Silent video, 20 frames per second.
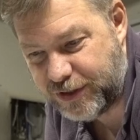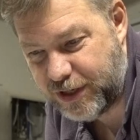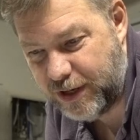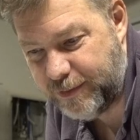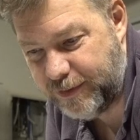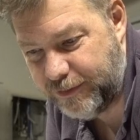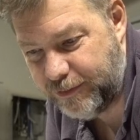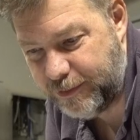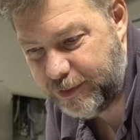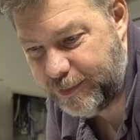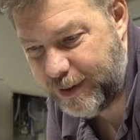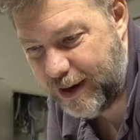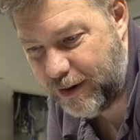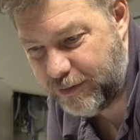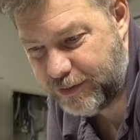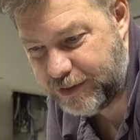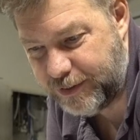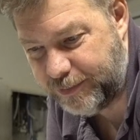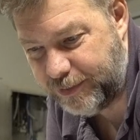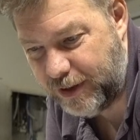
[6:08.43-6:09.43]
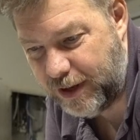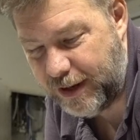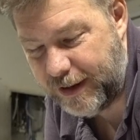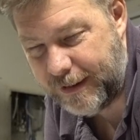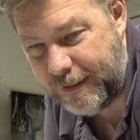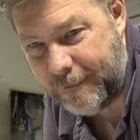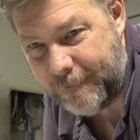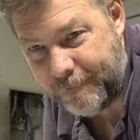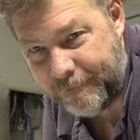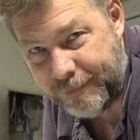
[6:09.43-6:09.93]
coming from the power
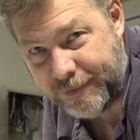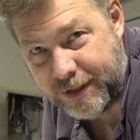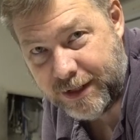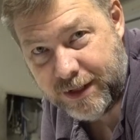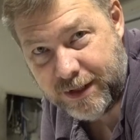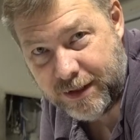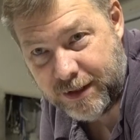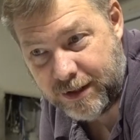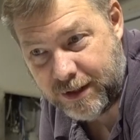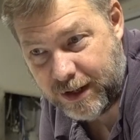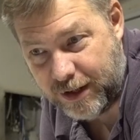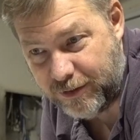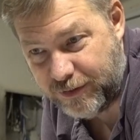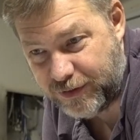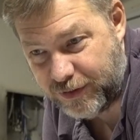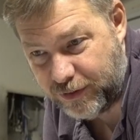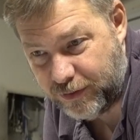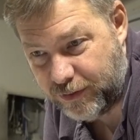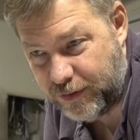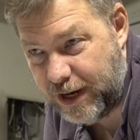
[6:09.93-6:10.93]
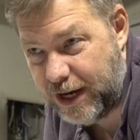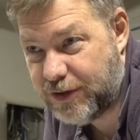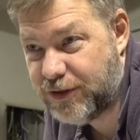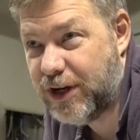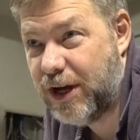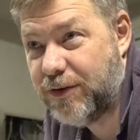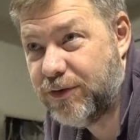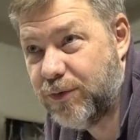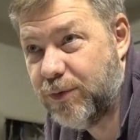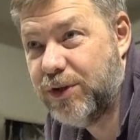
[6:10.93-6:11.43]
supply. And
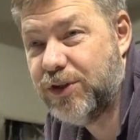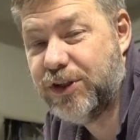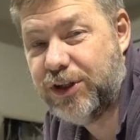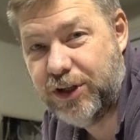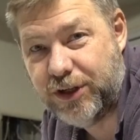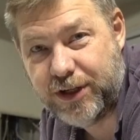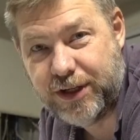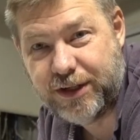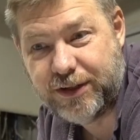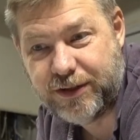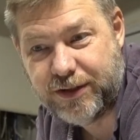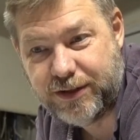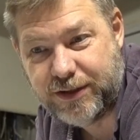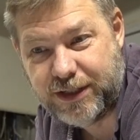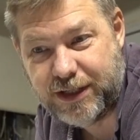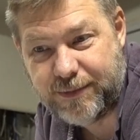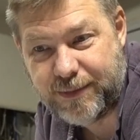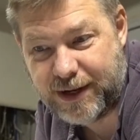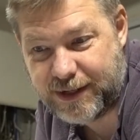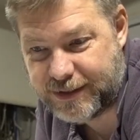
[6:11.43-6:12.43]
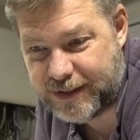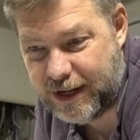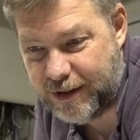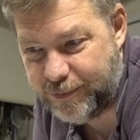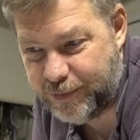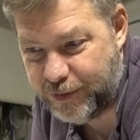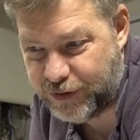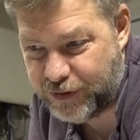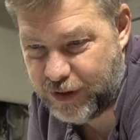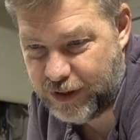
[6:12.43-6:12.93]
actually, I was originally looking at the DMX
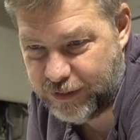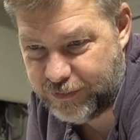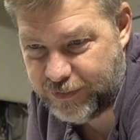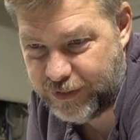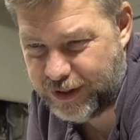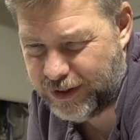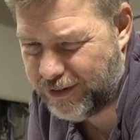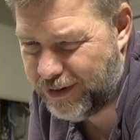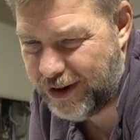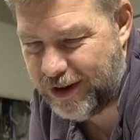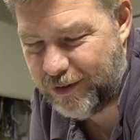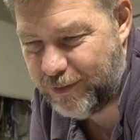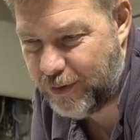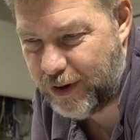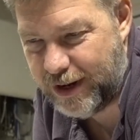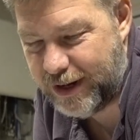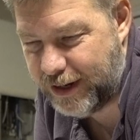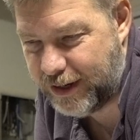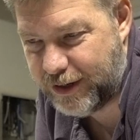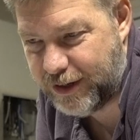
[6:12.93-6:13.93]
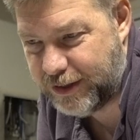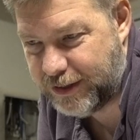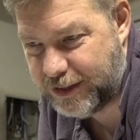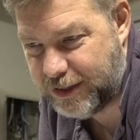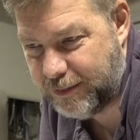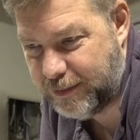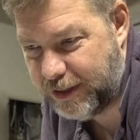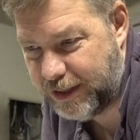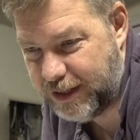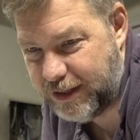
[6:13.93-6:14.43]
output, trying to figure out why I couldn't
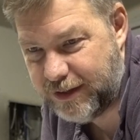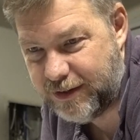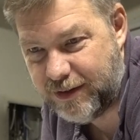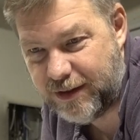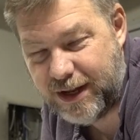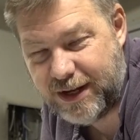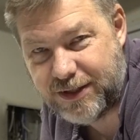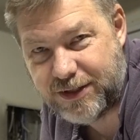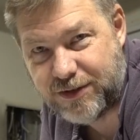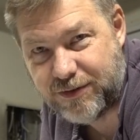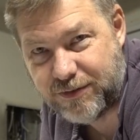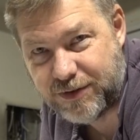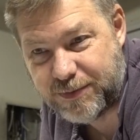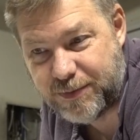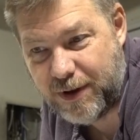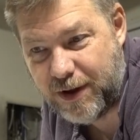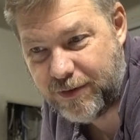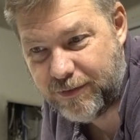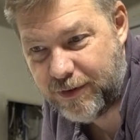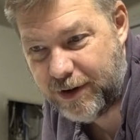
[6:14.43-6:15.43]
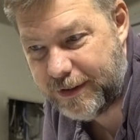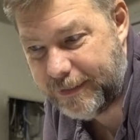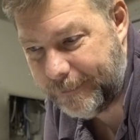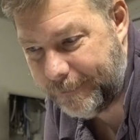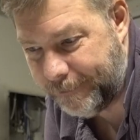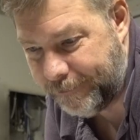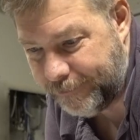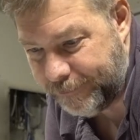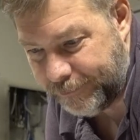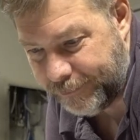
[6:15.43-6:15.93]
seem to get any of the lights to respond right.
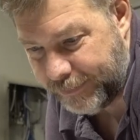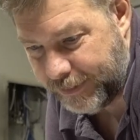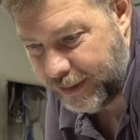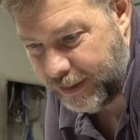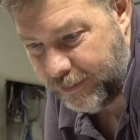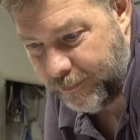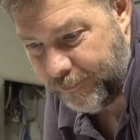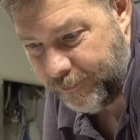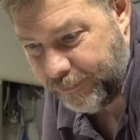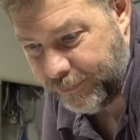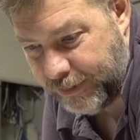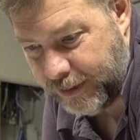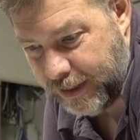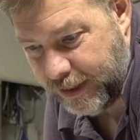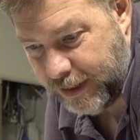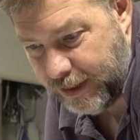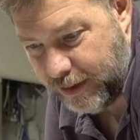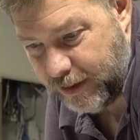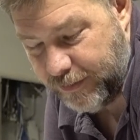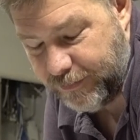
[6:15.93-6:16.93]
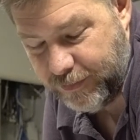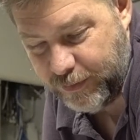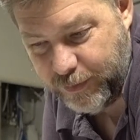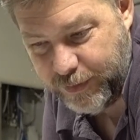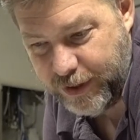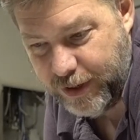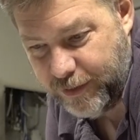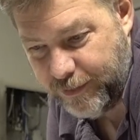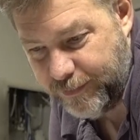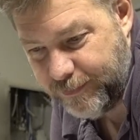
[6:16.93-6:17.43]
If
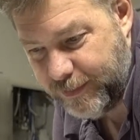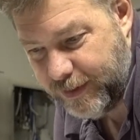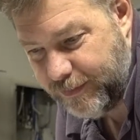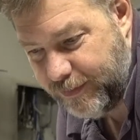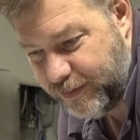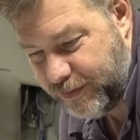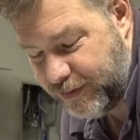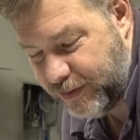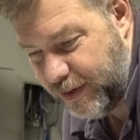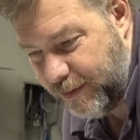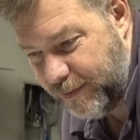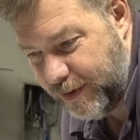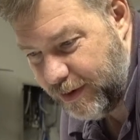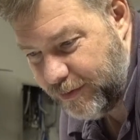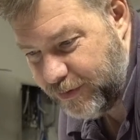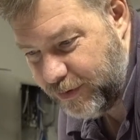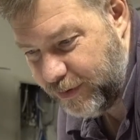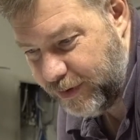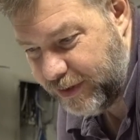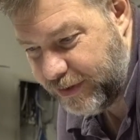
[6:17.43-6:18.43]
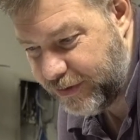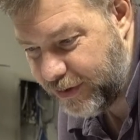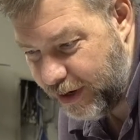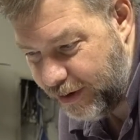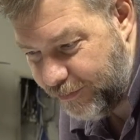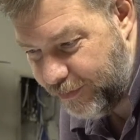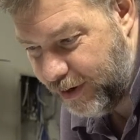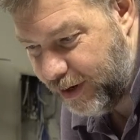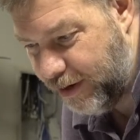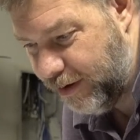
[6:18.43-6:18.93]
it was something I was doing in
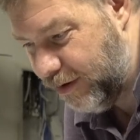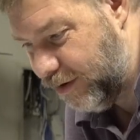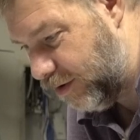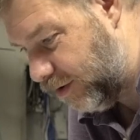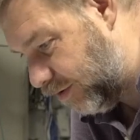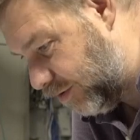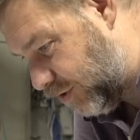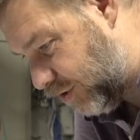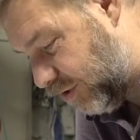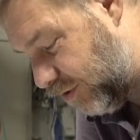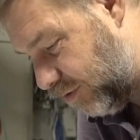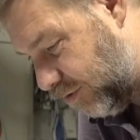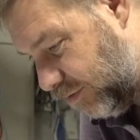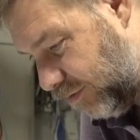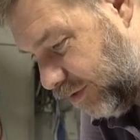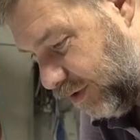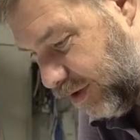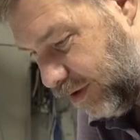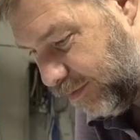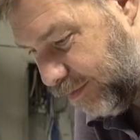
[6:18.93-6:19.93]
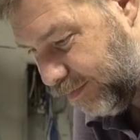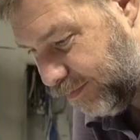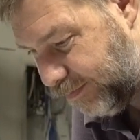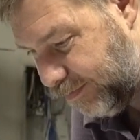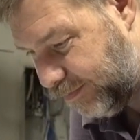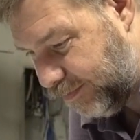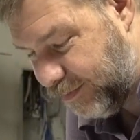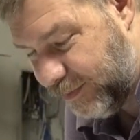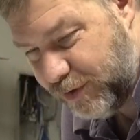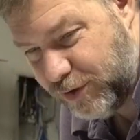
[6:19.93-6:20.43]
software, or there
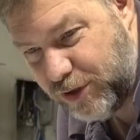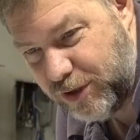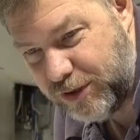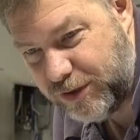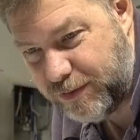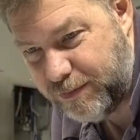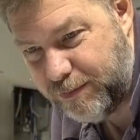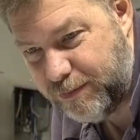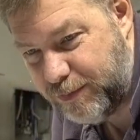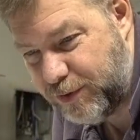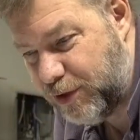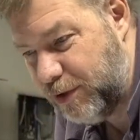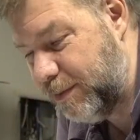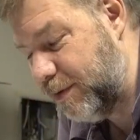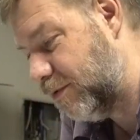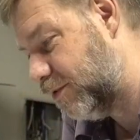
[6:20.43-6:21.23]
should have been a